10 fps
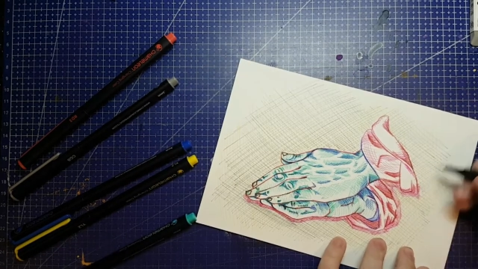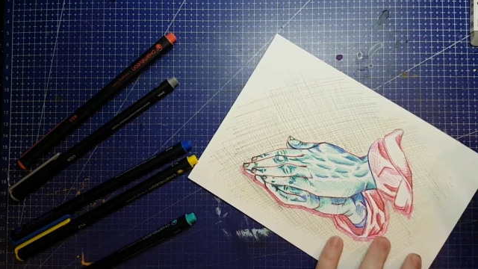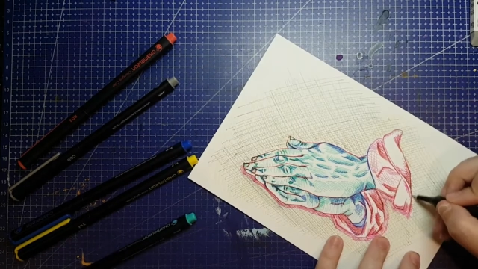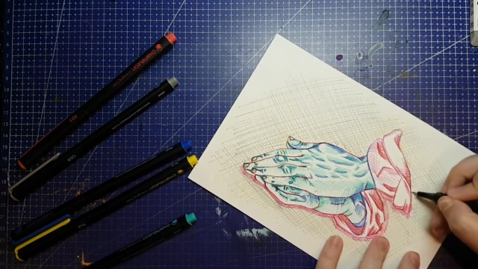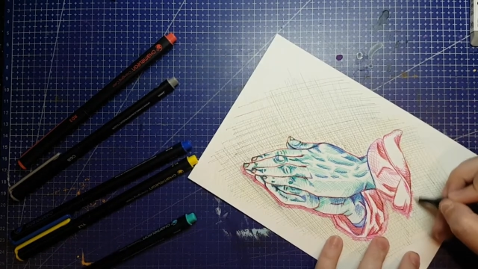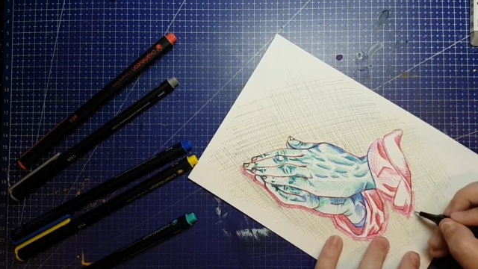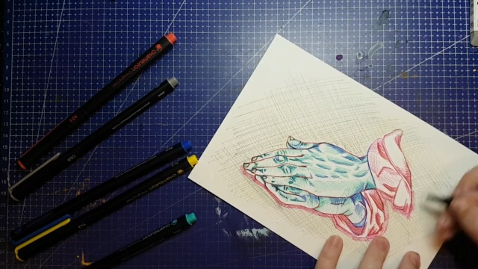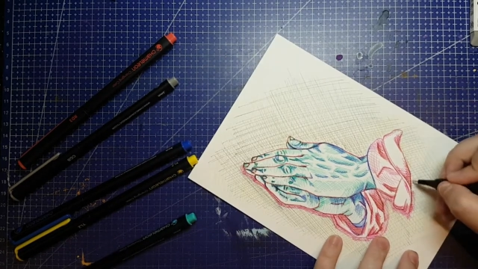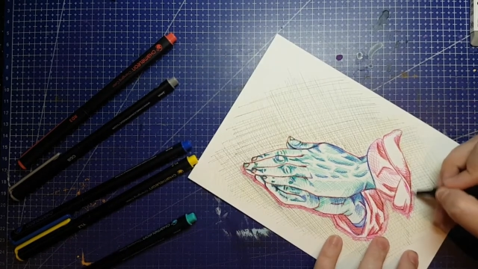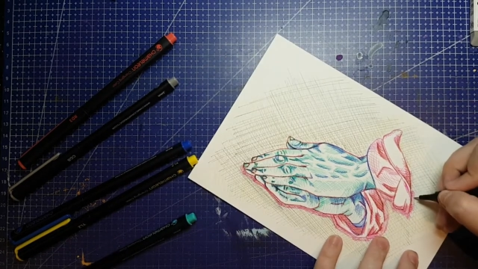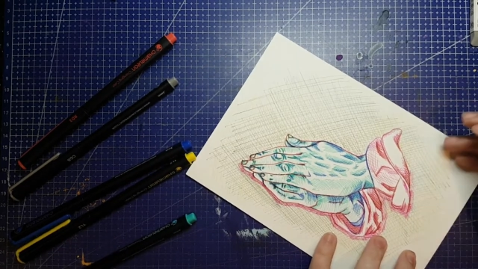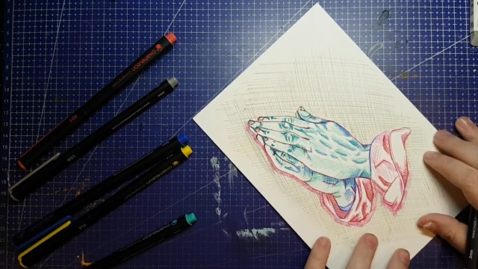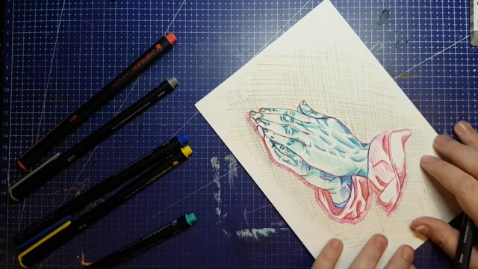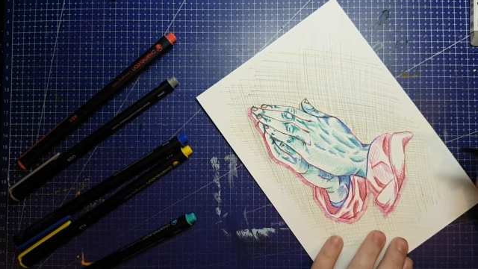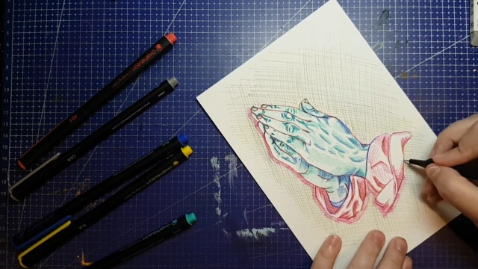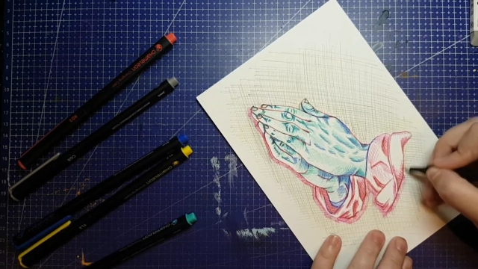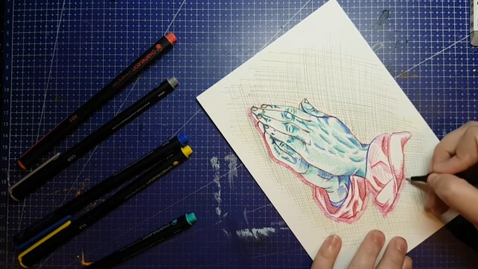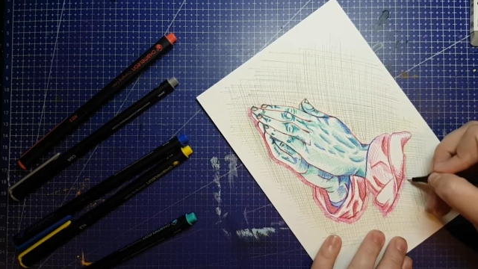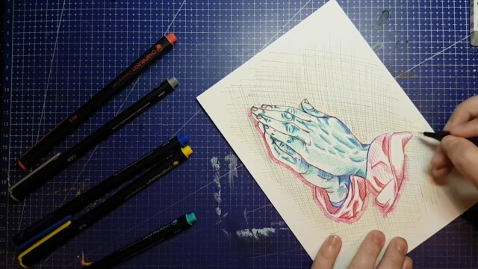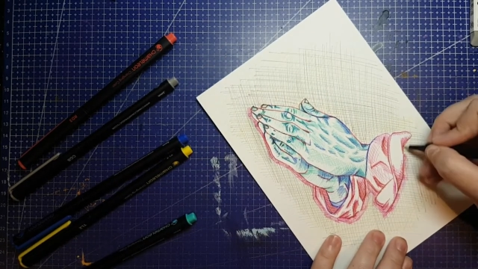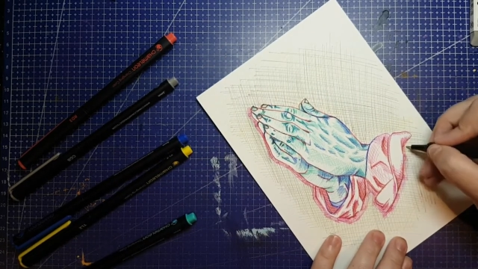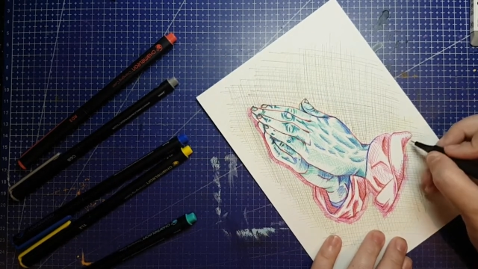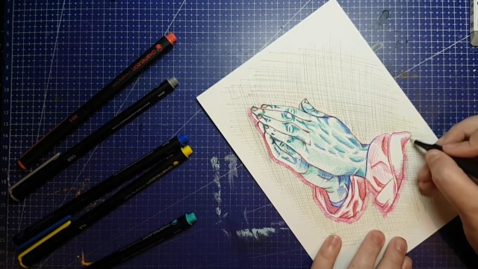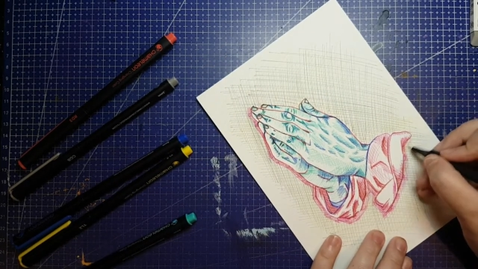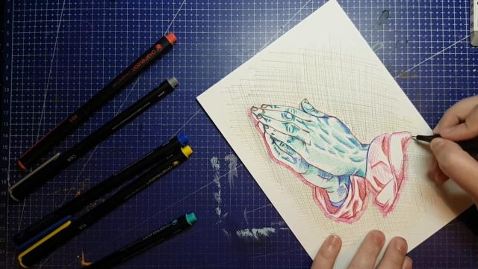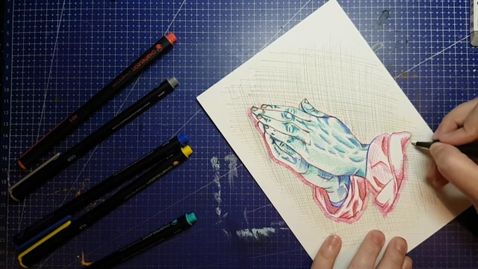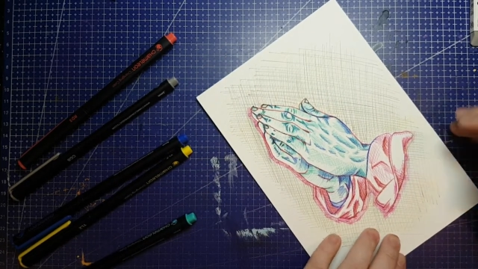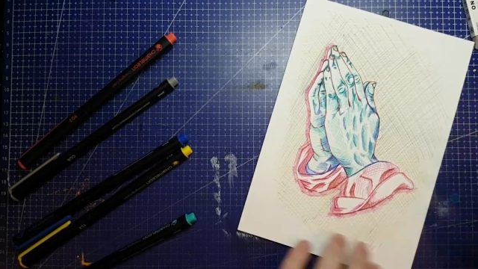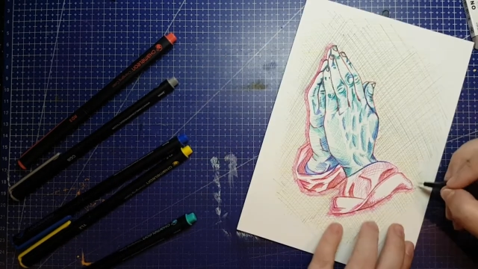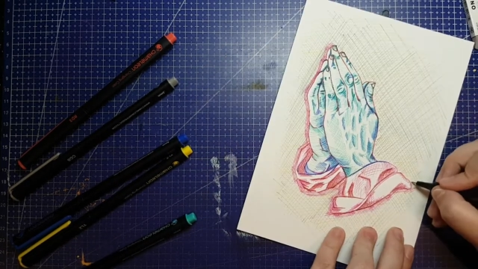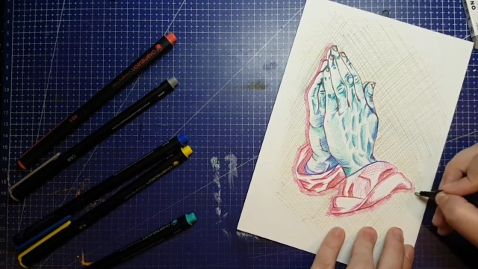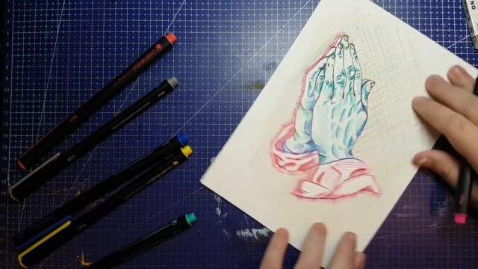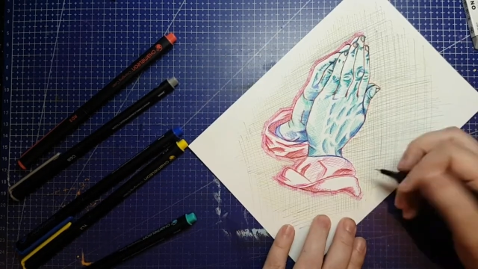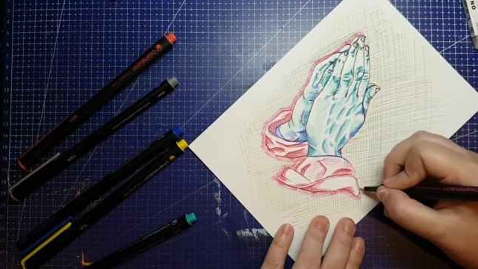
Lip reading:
No face is visible, so there are no lips to read.